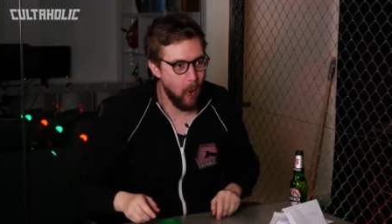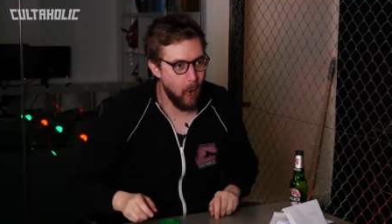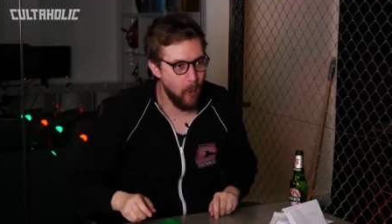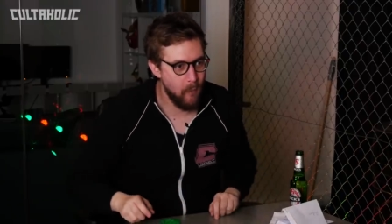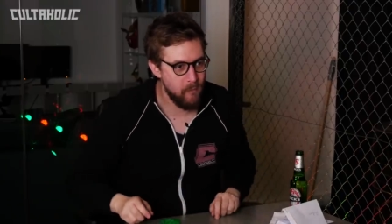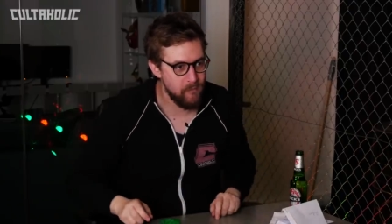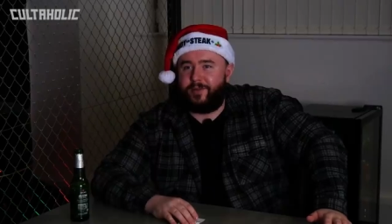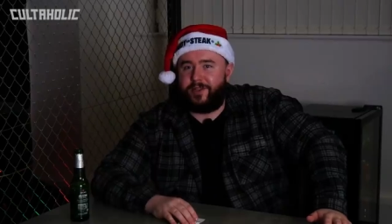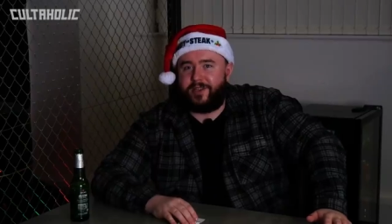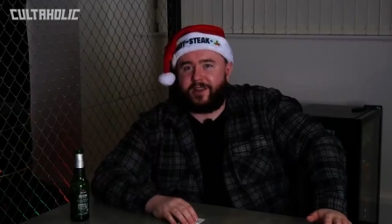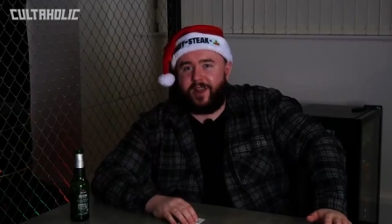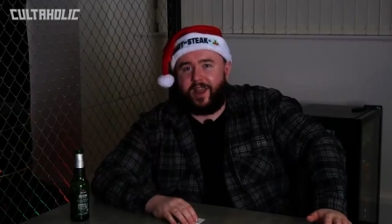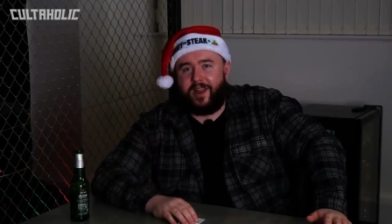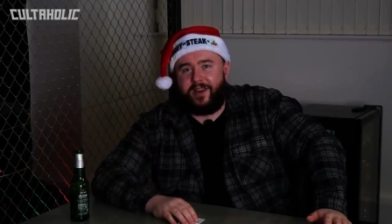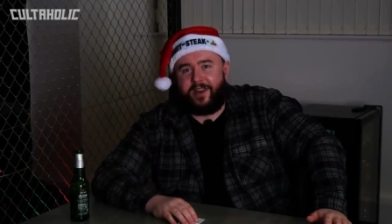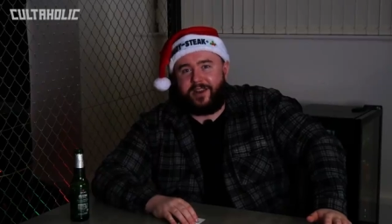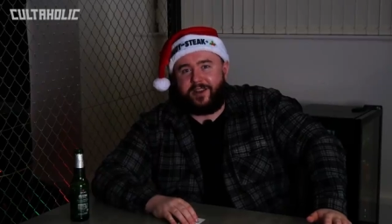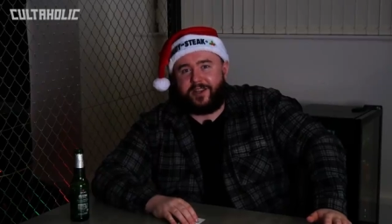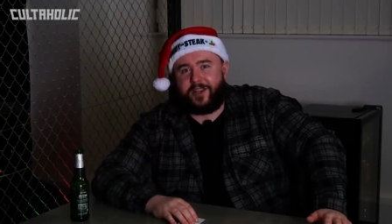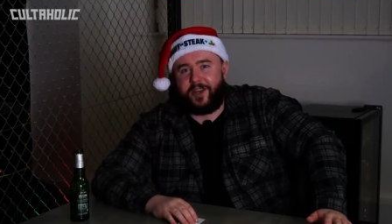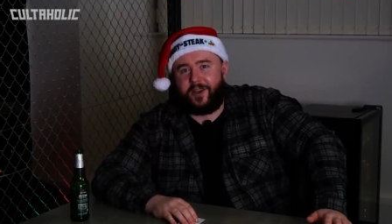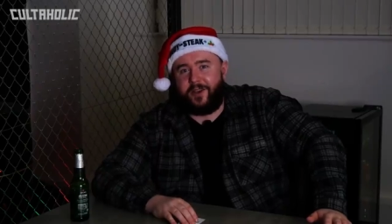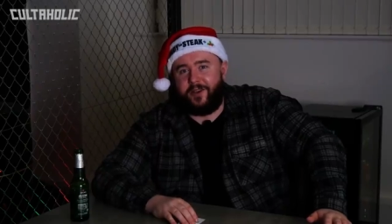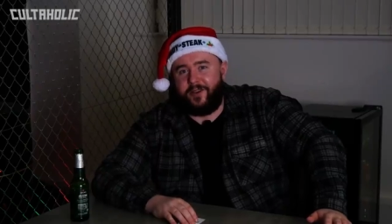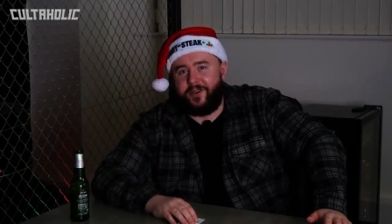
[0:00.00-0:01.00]
I'm slightly
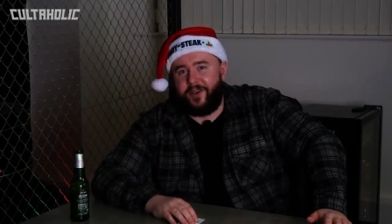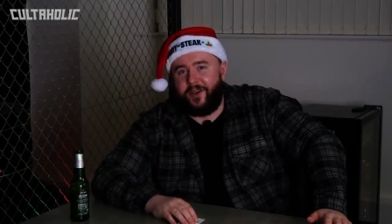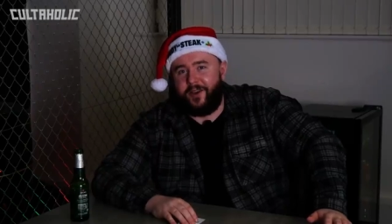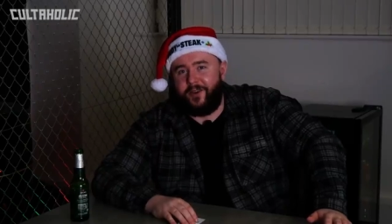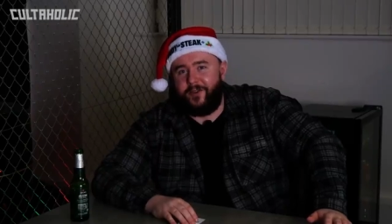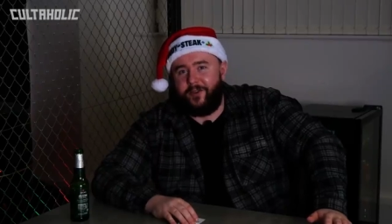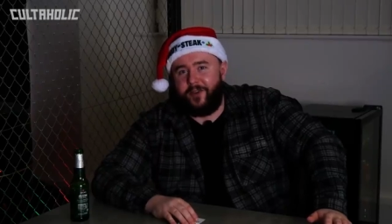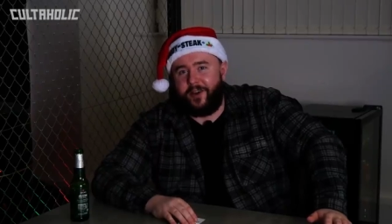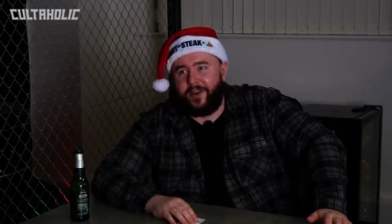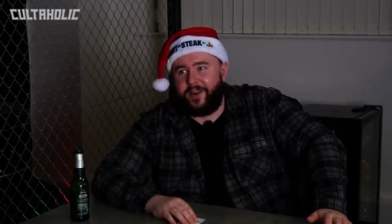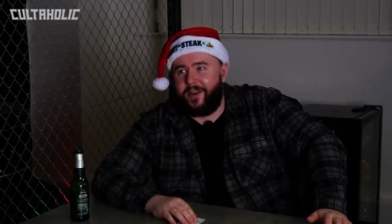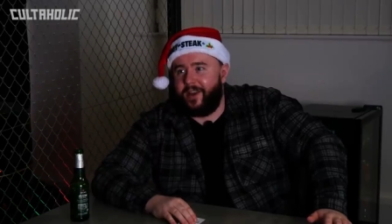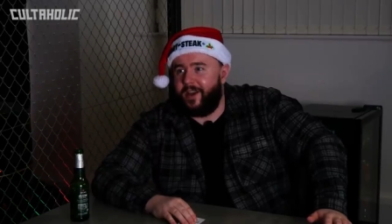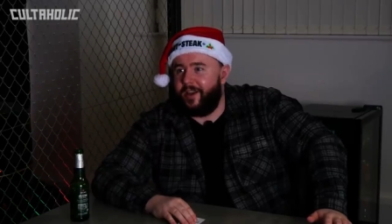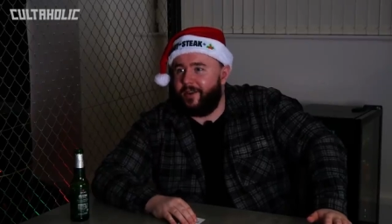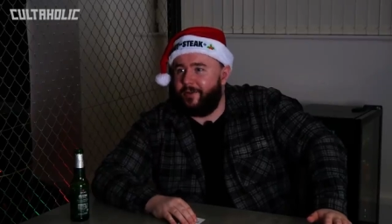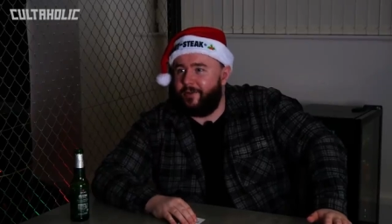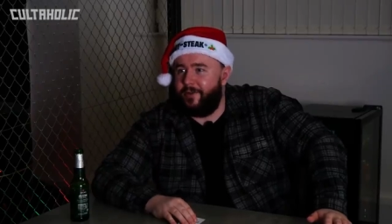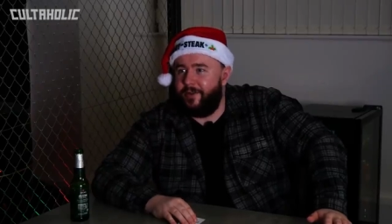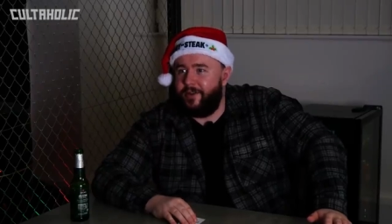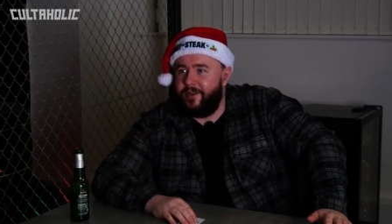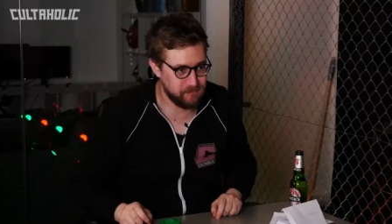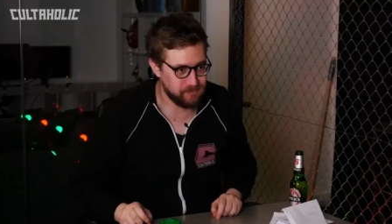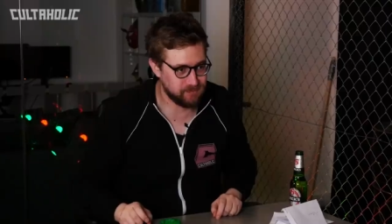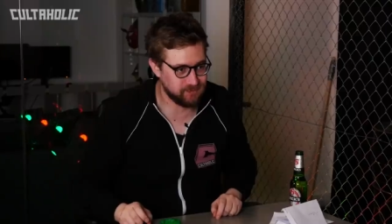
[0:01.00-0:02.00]
turned on right now.
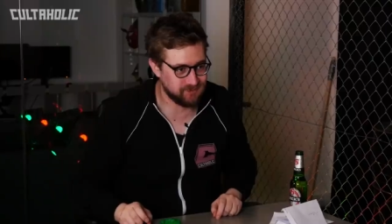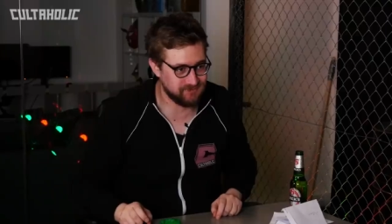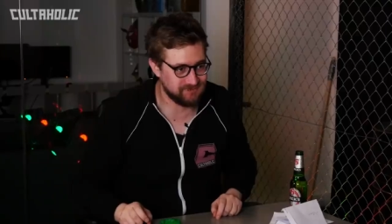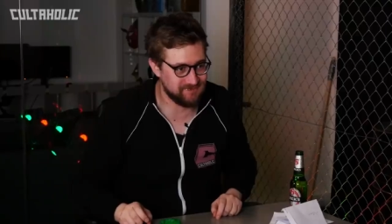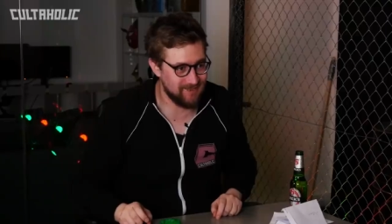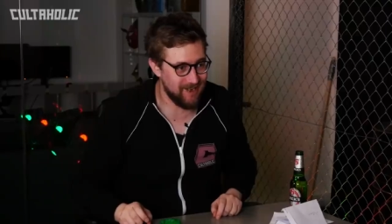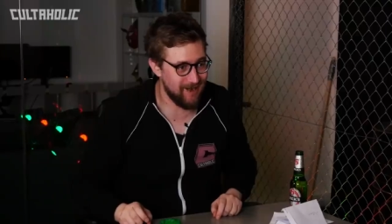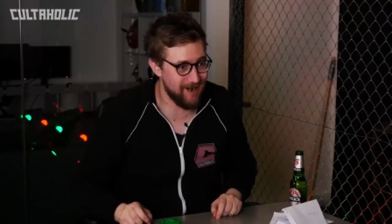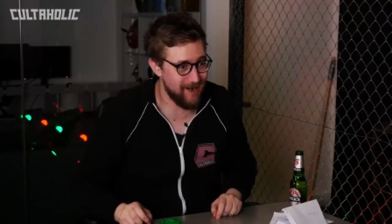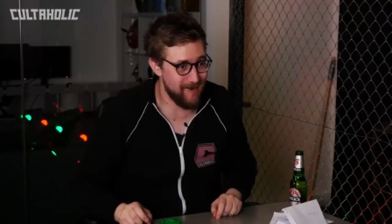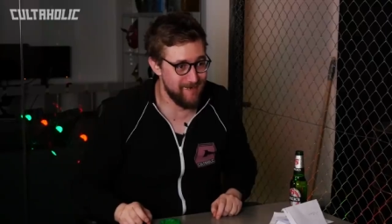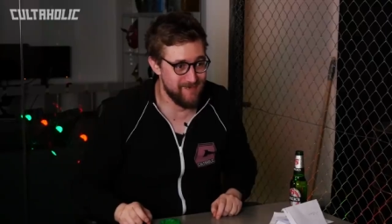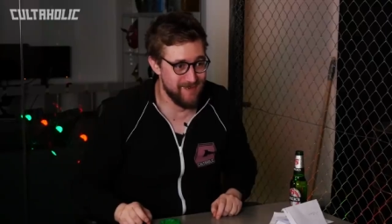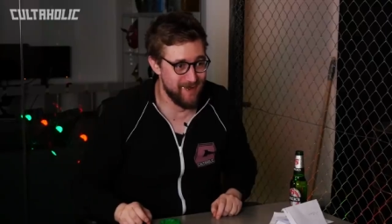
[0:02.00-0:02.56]
Oh,